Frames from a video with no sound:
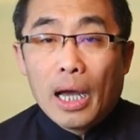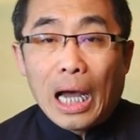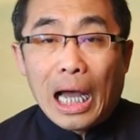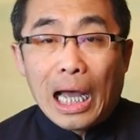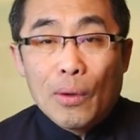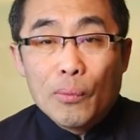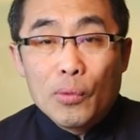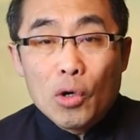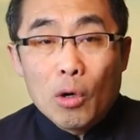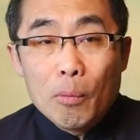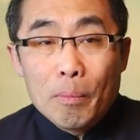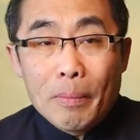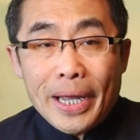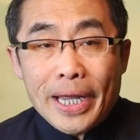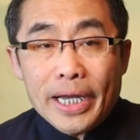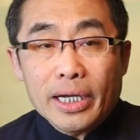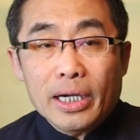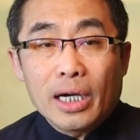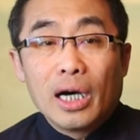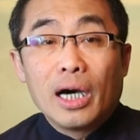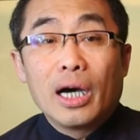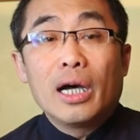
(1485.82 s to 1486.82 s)
I will
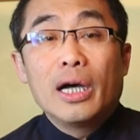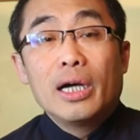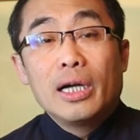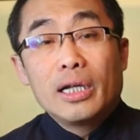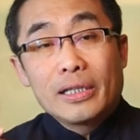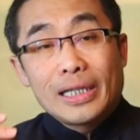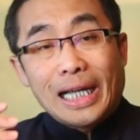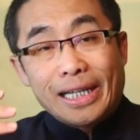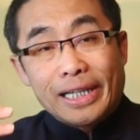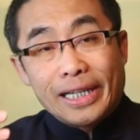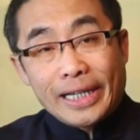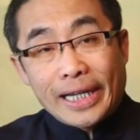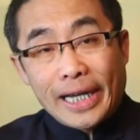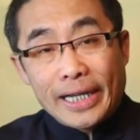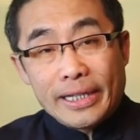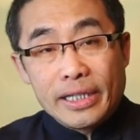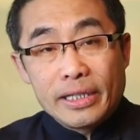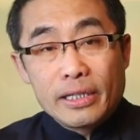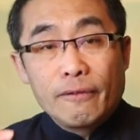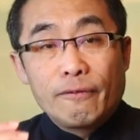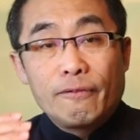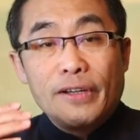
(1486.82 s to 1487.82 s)
make a
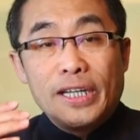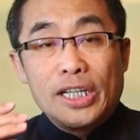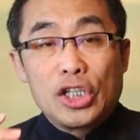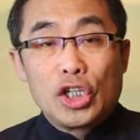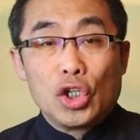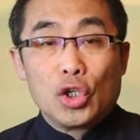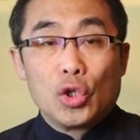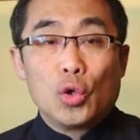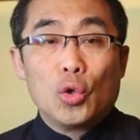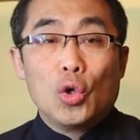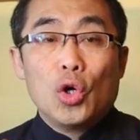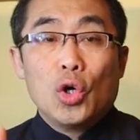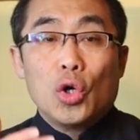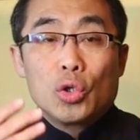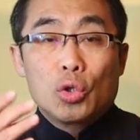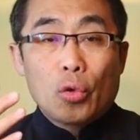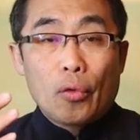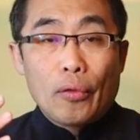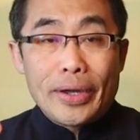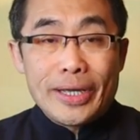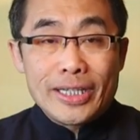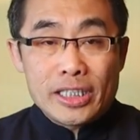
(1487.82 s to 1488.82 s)
dedicated video
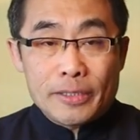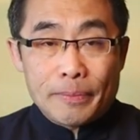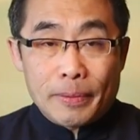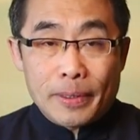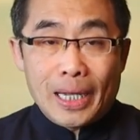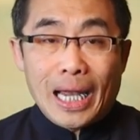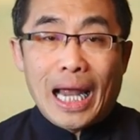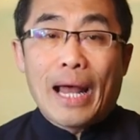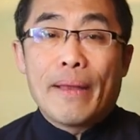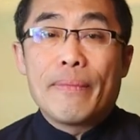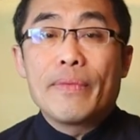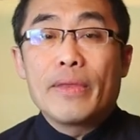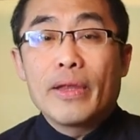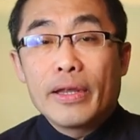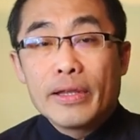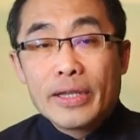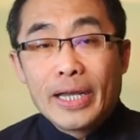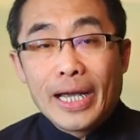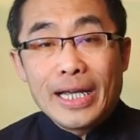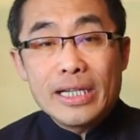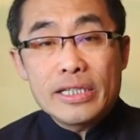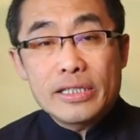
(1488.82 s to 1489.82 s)
to explain
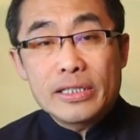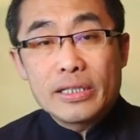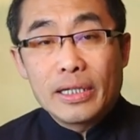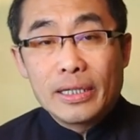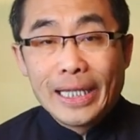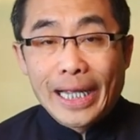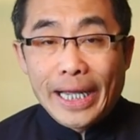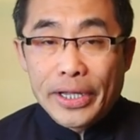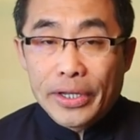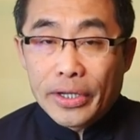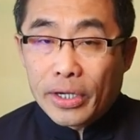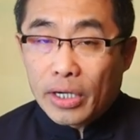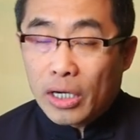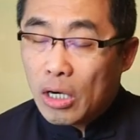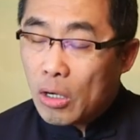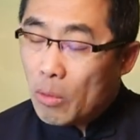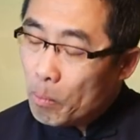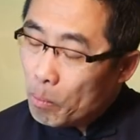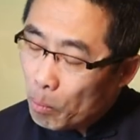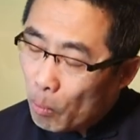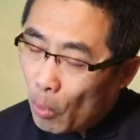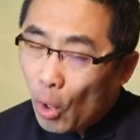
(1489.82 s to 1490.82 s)
this layer
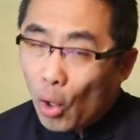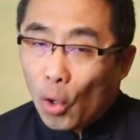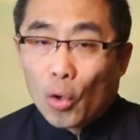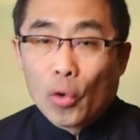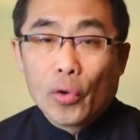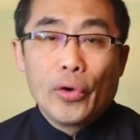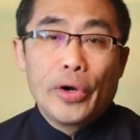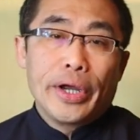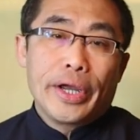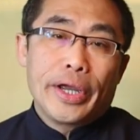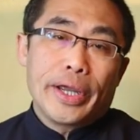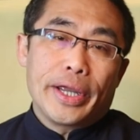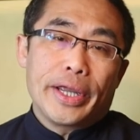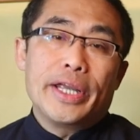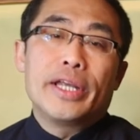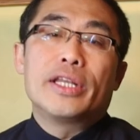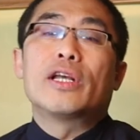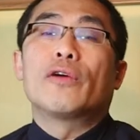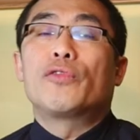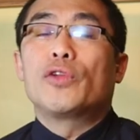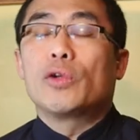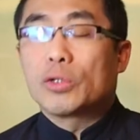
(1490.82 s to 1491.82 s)
more
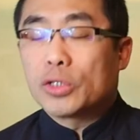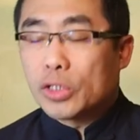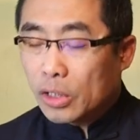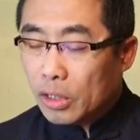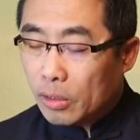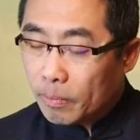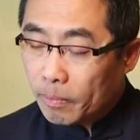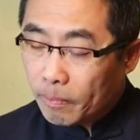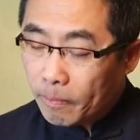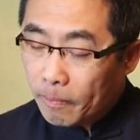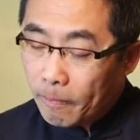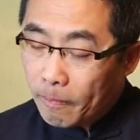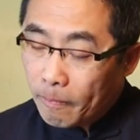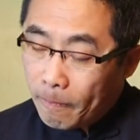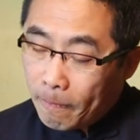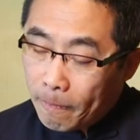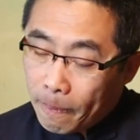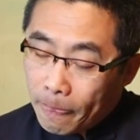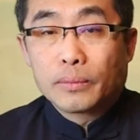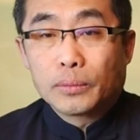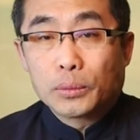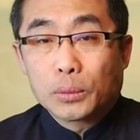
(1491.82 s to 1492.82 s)
in the future.
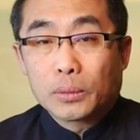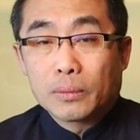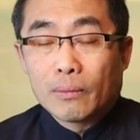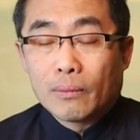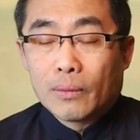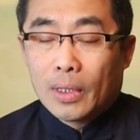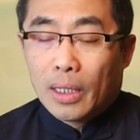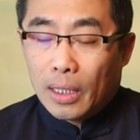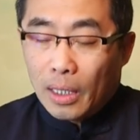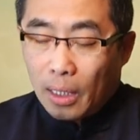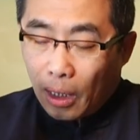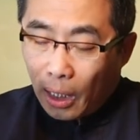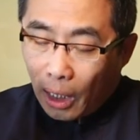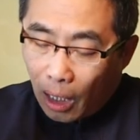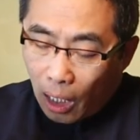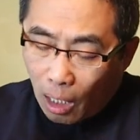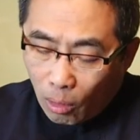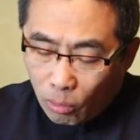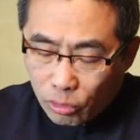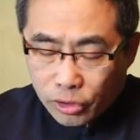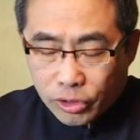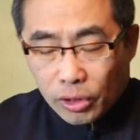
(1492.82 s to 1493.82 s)

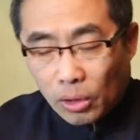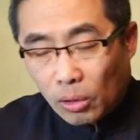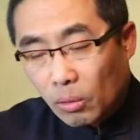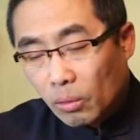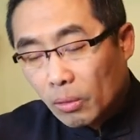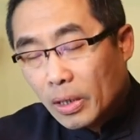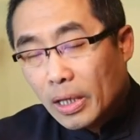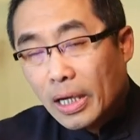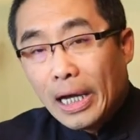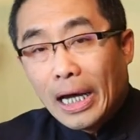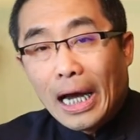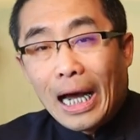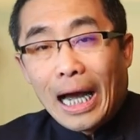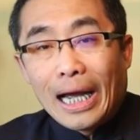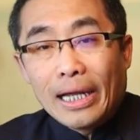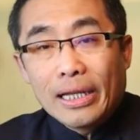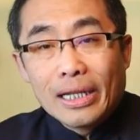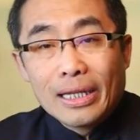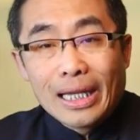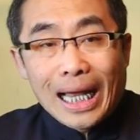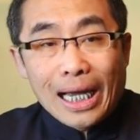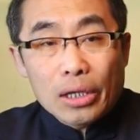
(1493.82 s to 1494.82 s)
Also,
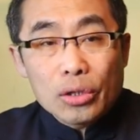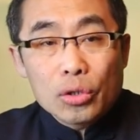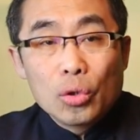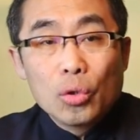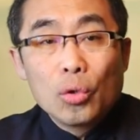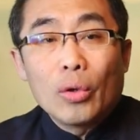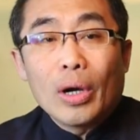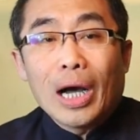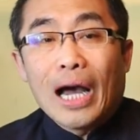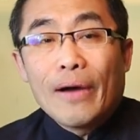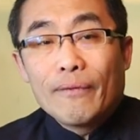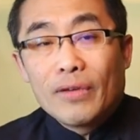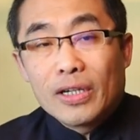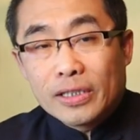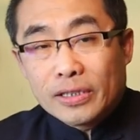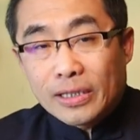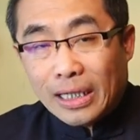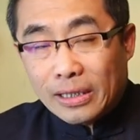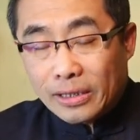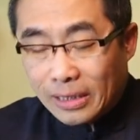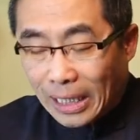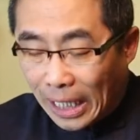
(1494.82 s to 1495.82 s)
I'd like to
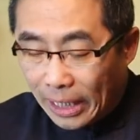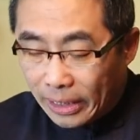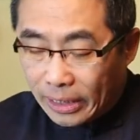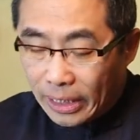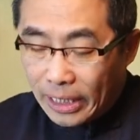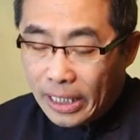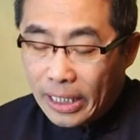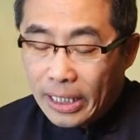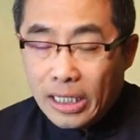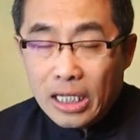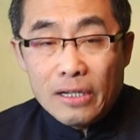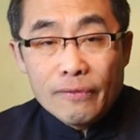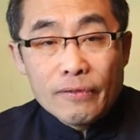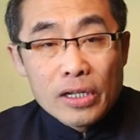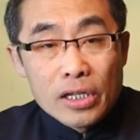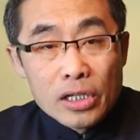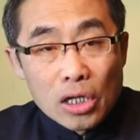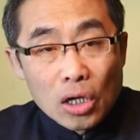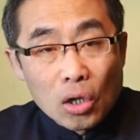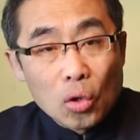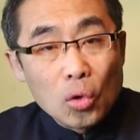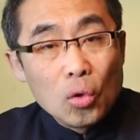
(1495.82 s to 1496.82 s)
emphasize that
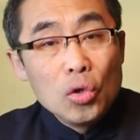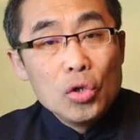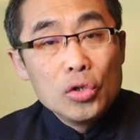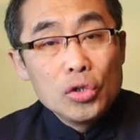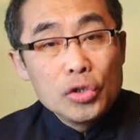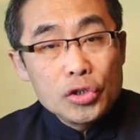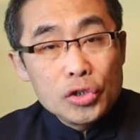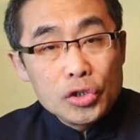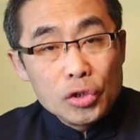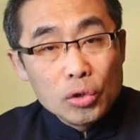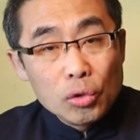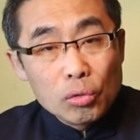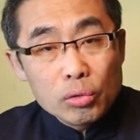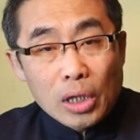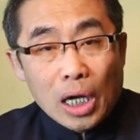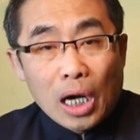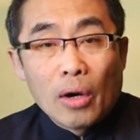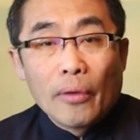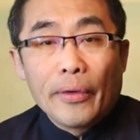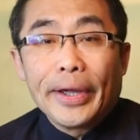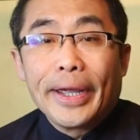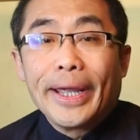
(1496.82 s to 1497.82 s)
even though Xiu
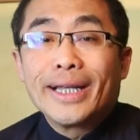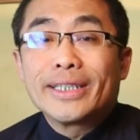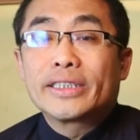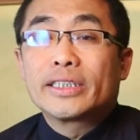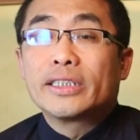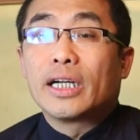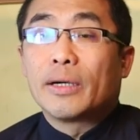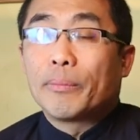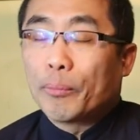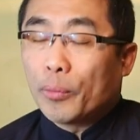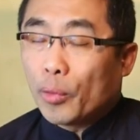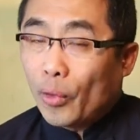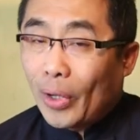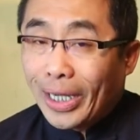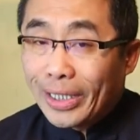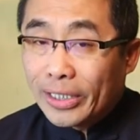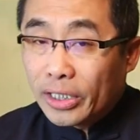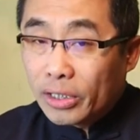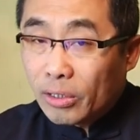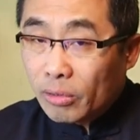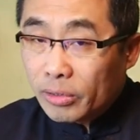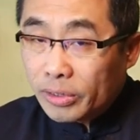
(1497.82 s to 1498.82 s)
Dao is a
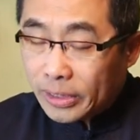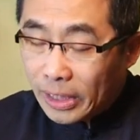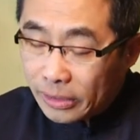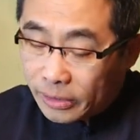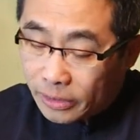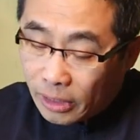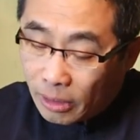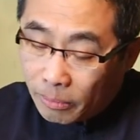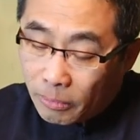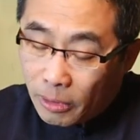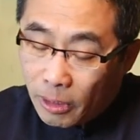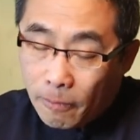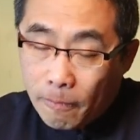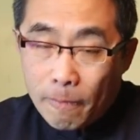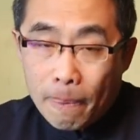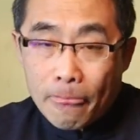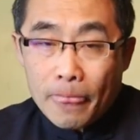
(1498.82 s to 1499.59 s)
practical system.